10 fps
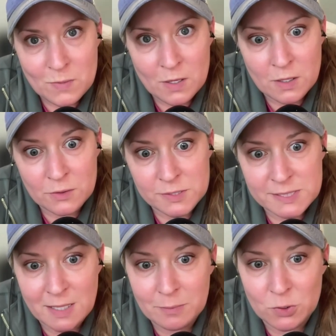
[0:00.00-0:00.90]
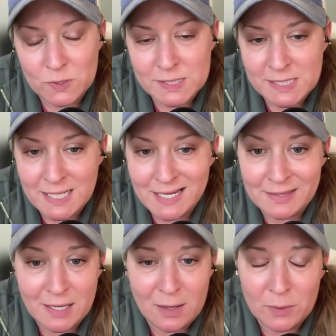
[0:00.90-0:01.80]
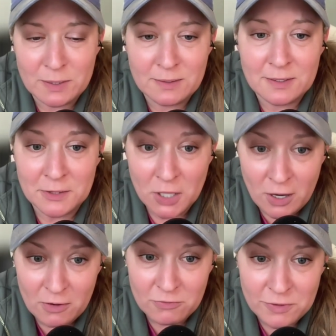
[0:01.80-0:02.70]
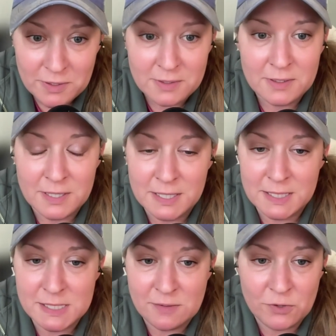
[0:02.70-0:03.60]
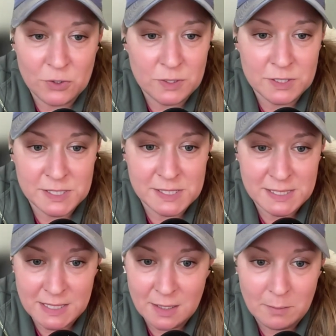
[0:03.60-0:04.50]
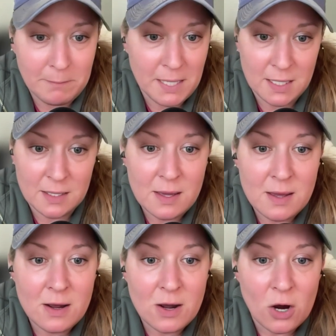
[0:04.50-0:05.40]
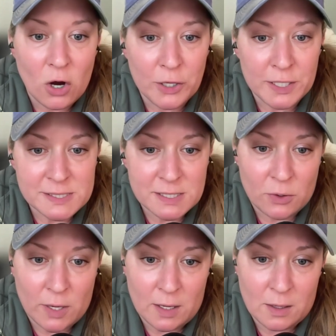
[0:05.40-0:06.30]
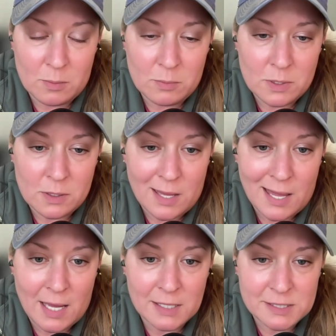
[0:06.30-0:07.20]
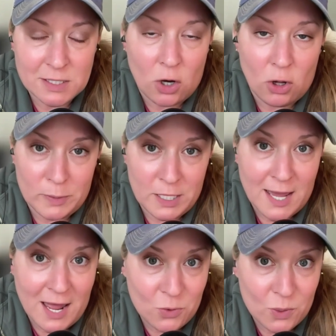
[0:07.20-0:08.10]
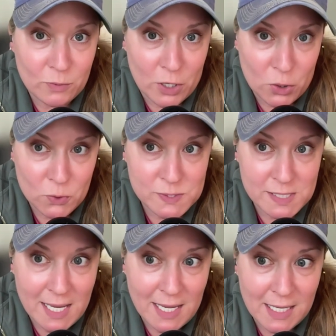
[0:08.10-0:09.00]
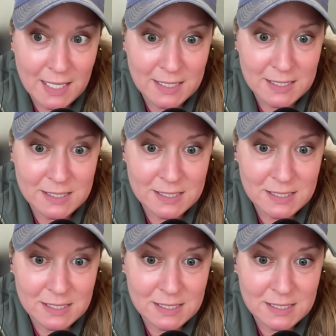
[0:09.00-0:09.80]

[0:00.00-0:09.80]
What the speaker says: Another step you can take, and that I would love, is for you to just DM me on Instagram at callmekatherinerose and